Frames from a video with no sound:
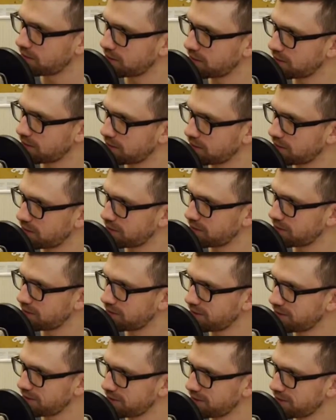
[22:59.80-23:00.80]

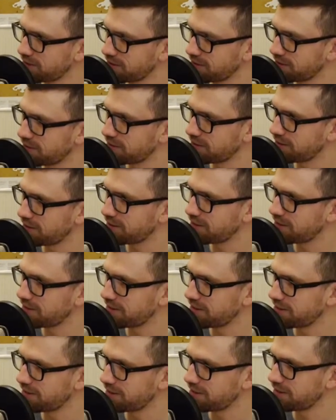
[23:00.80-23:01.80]

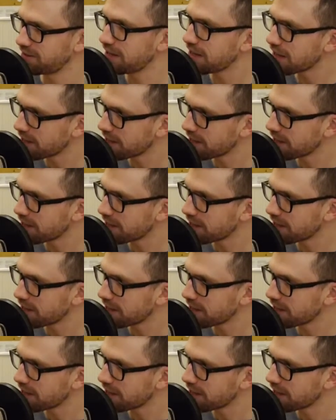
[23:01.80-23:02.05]
[no speech]